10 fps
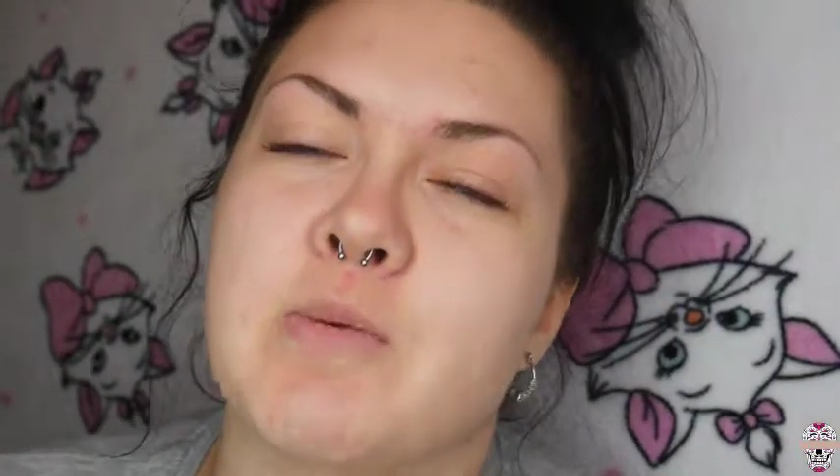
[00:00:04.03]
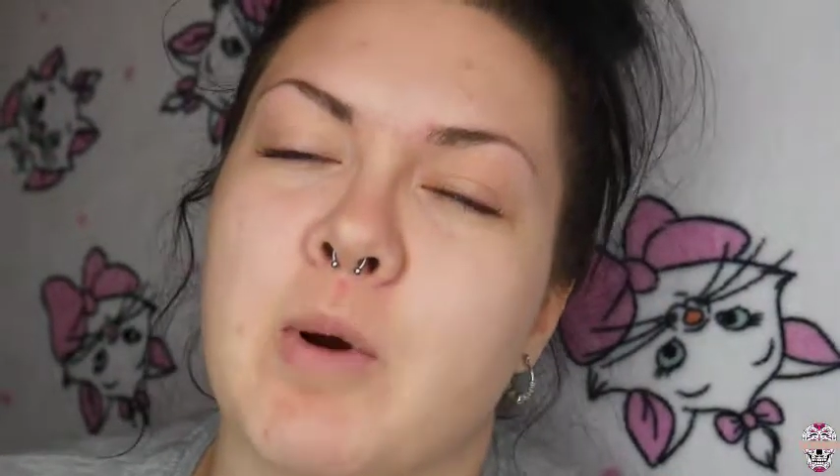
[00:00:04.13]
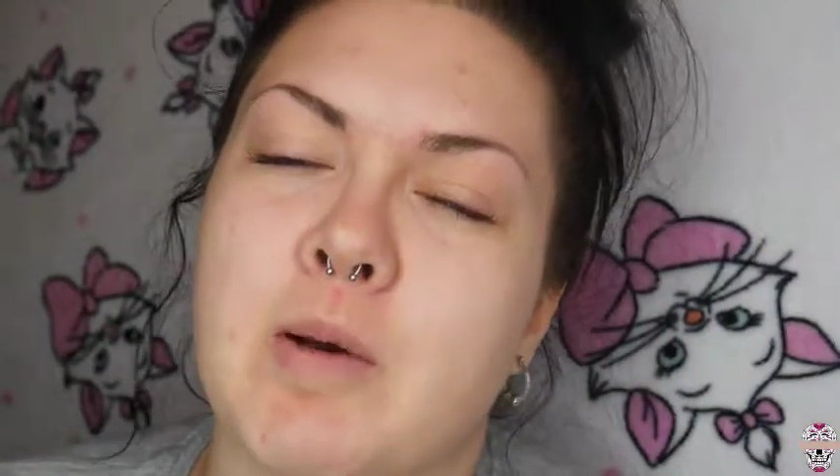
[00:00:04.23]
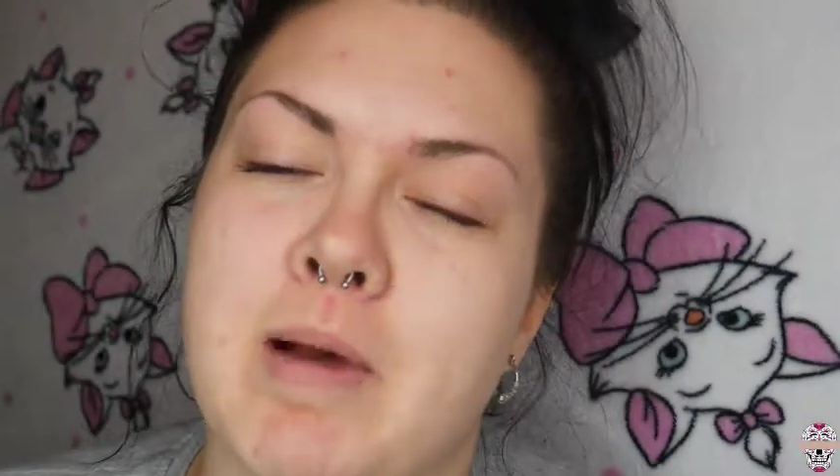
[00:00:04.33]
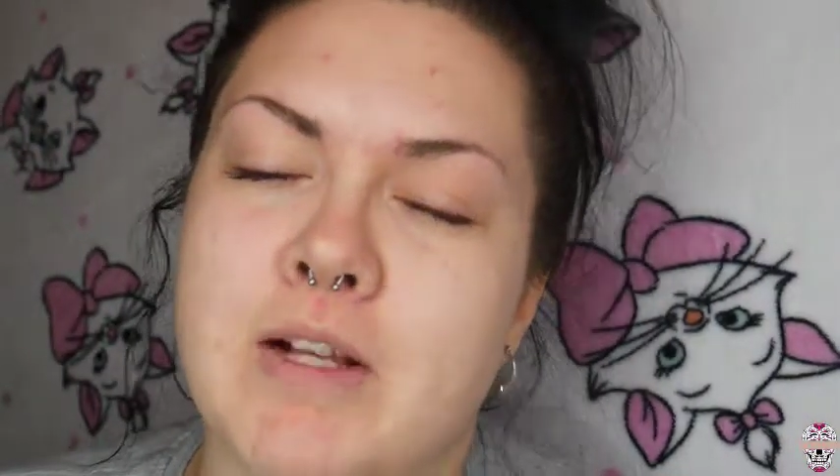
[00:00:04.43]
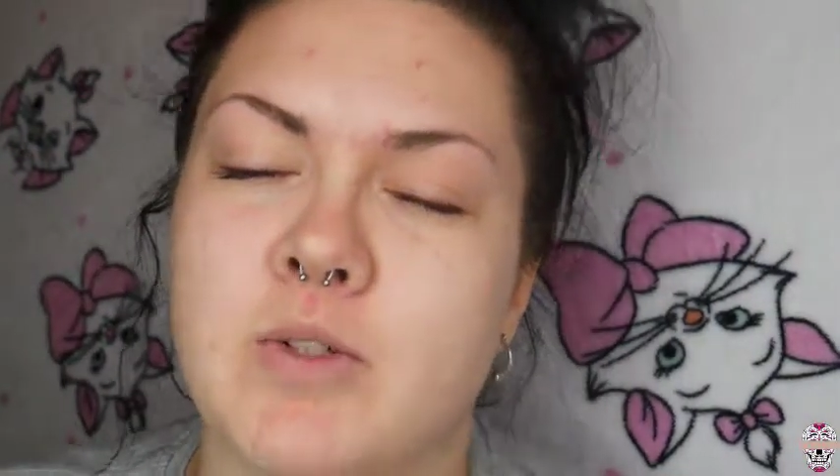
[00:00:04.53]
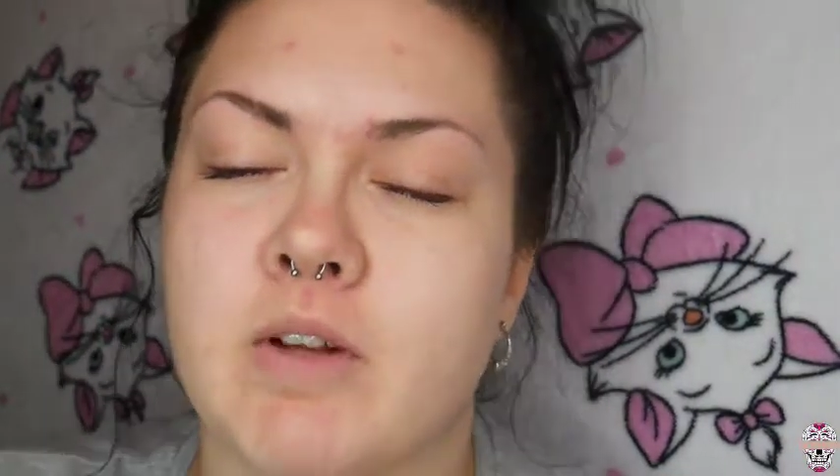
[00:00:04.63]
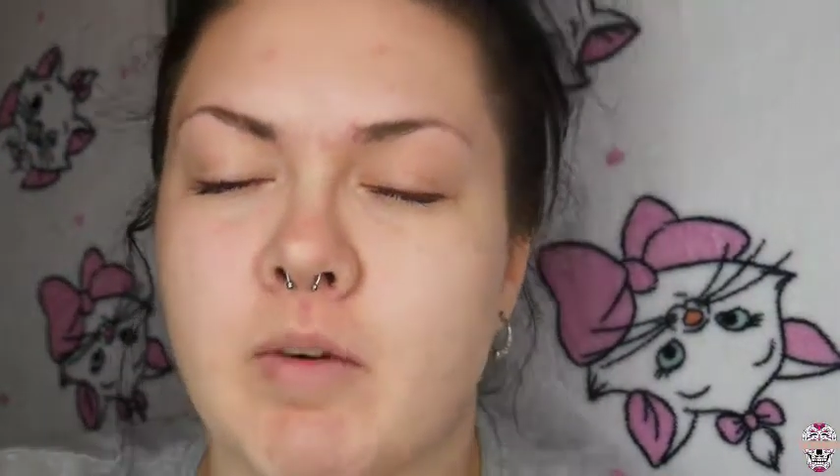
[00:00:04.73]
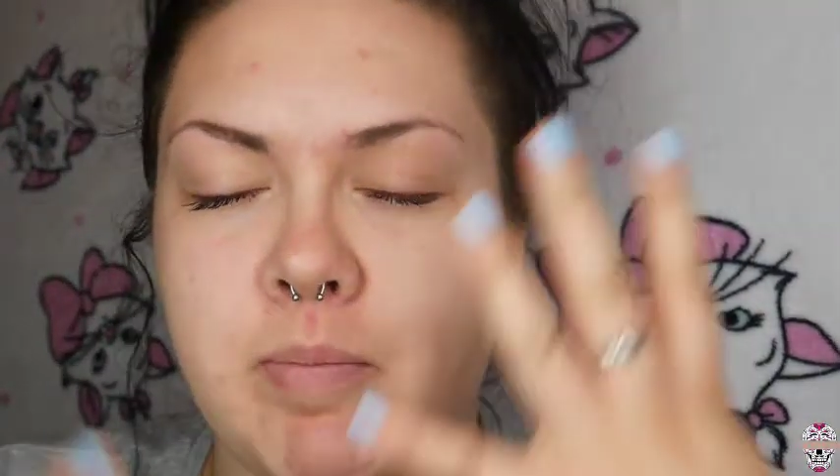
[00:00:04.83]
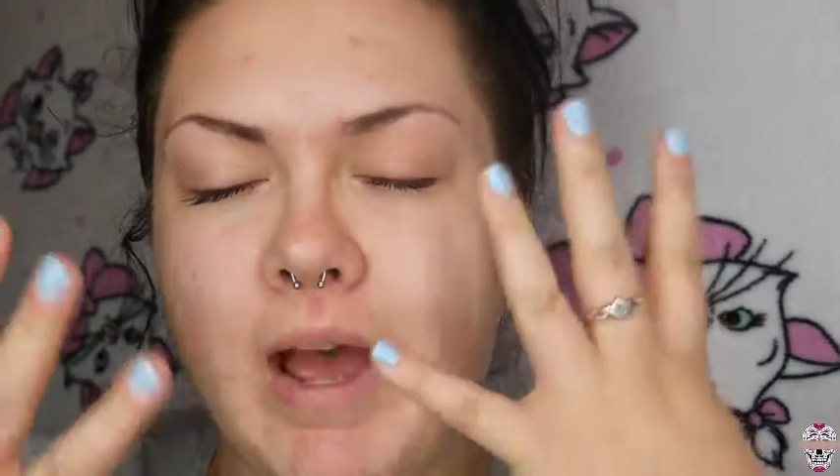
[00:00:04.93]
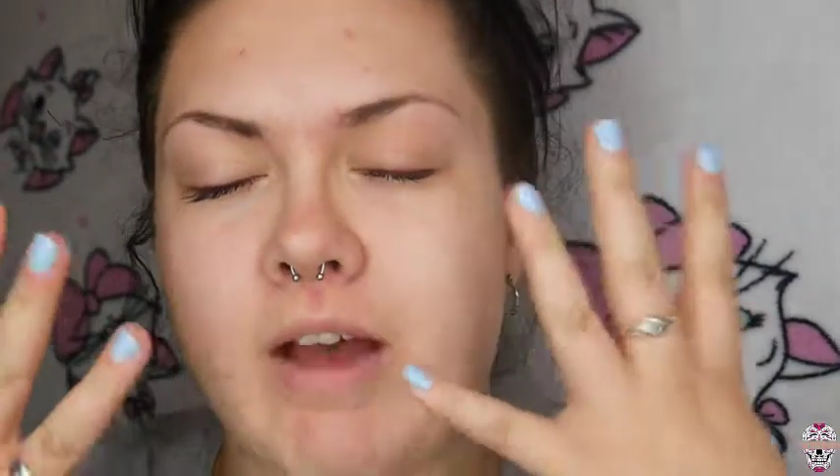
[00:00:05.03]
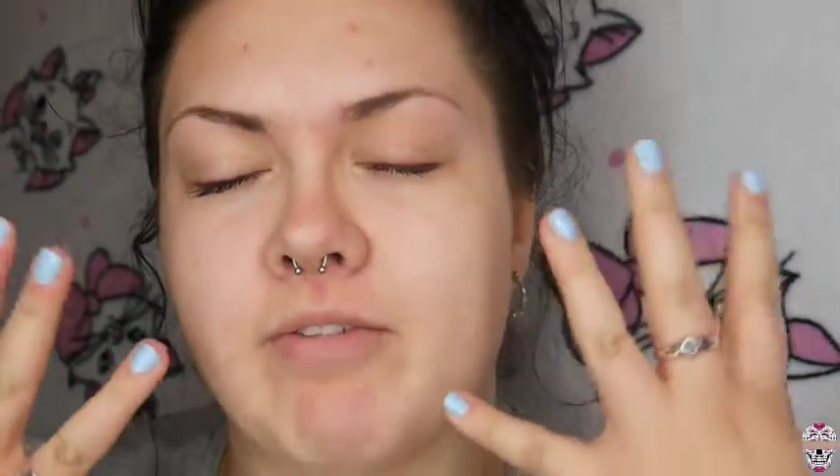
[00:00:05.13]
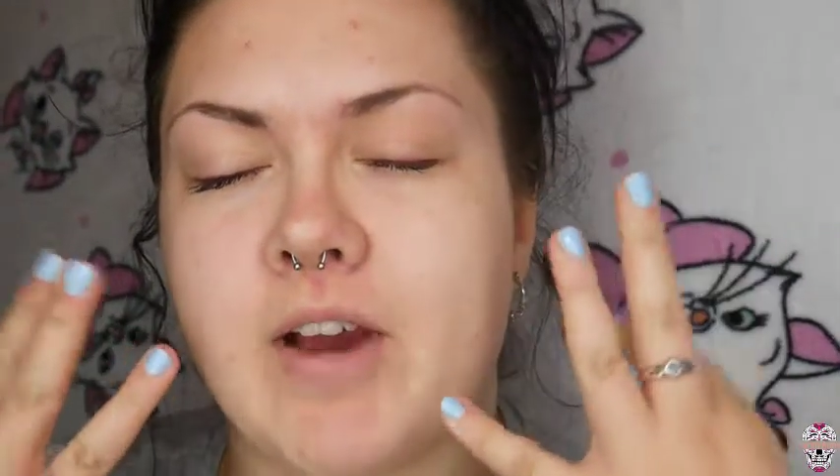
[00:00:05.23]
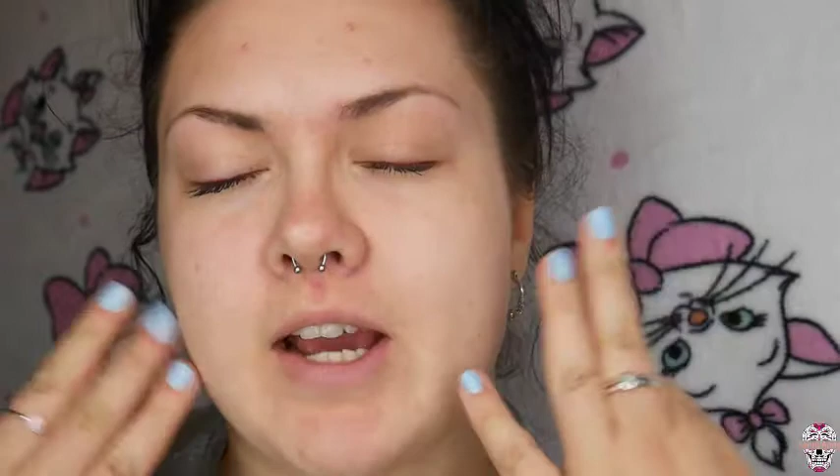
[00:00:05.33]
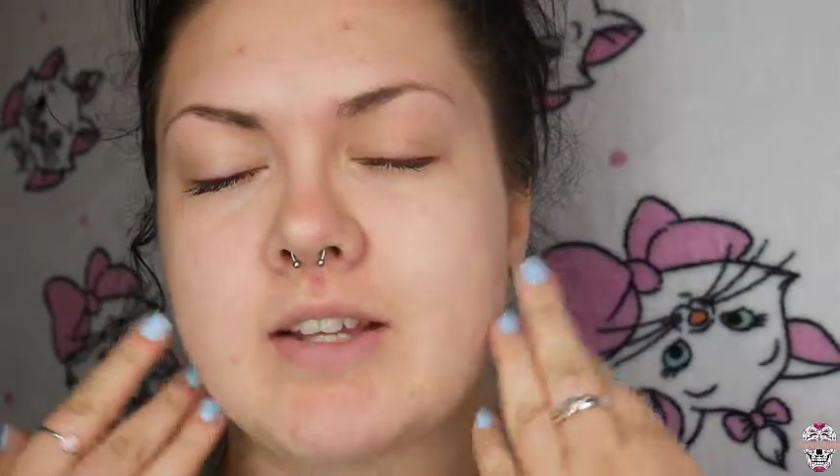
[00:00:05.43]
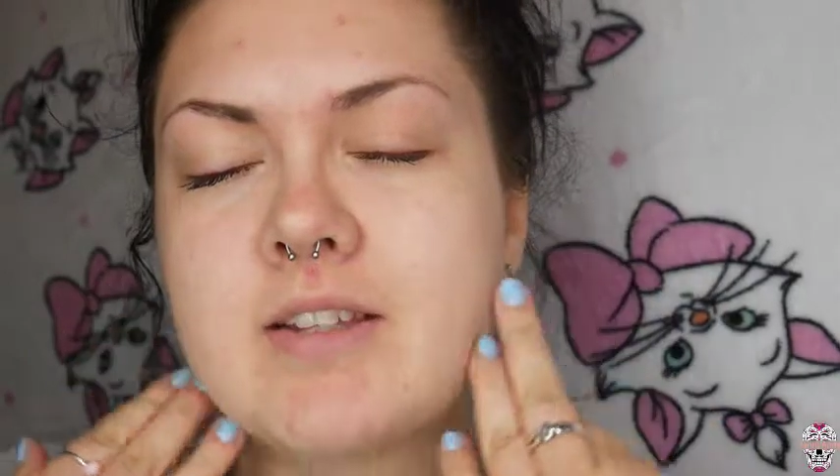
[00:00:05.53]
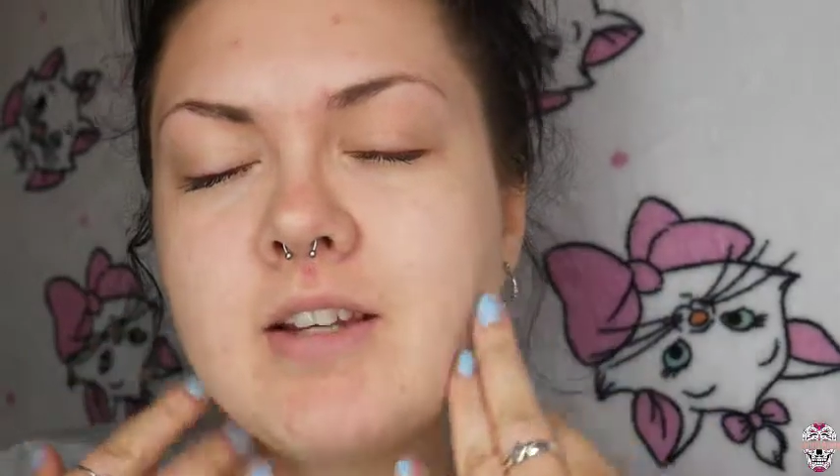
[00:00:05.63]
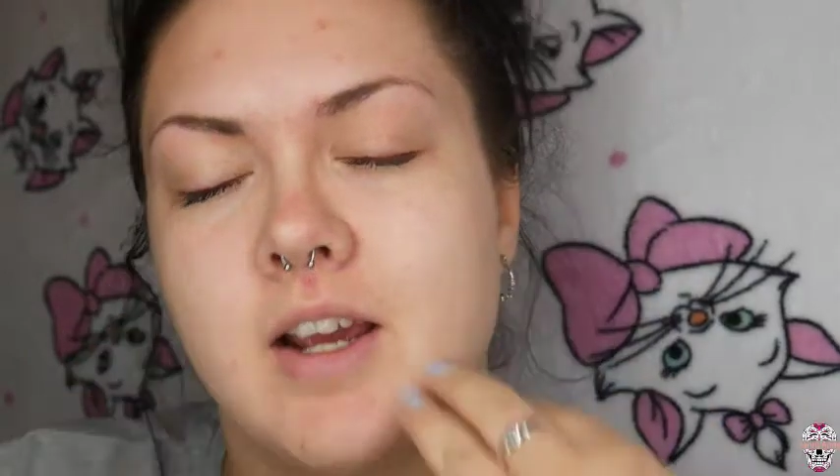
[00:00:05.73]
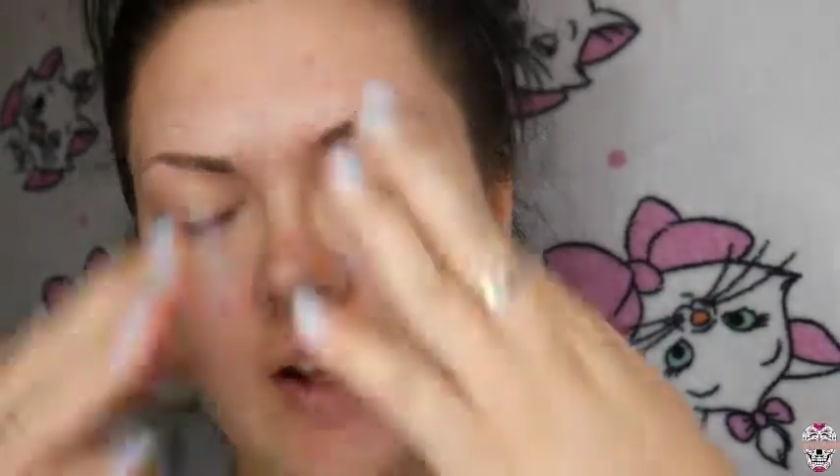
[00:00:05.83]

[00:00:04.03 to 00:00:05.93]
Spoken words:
welcome back to another barefaced,